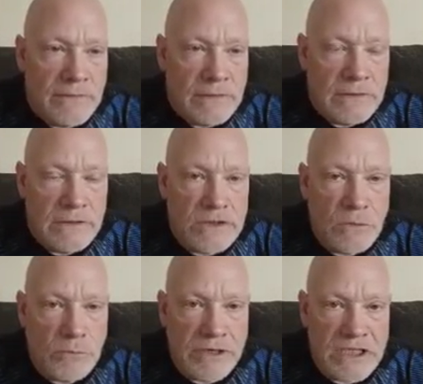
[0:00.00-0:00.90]
This will bring
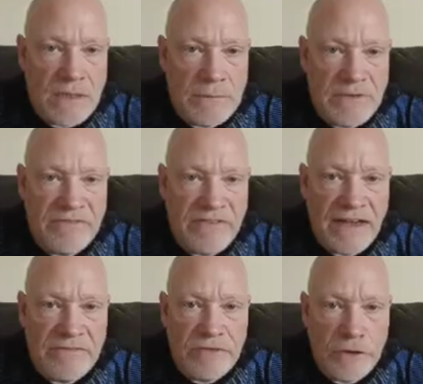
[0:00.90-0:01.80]
us up to
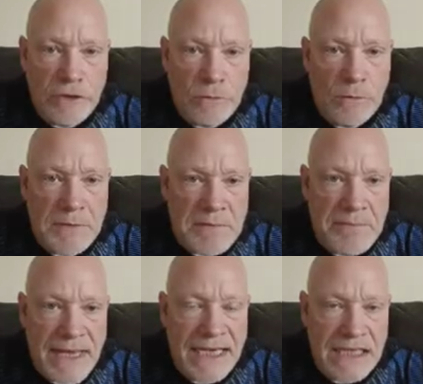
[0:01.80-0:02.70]
530. We'll be back
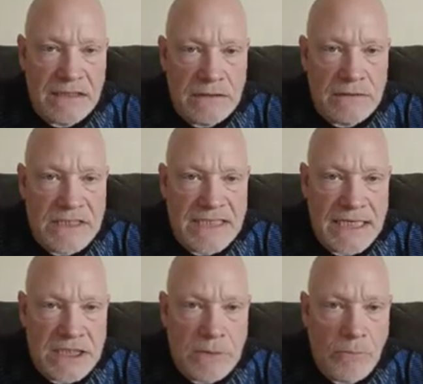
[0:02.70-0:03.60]
in
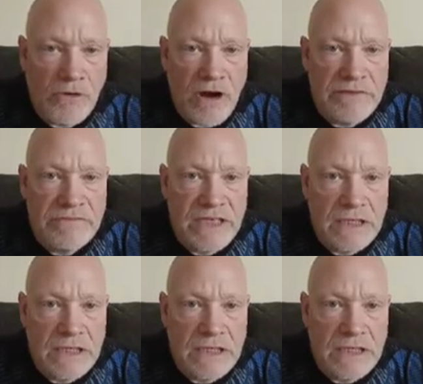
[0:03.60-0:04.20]
session profit.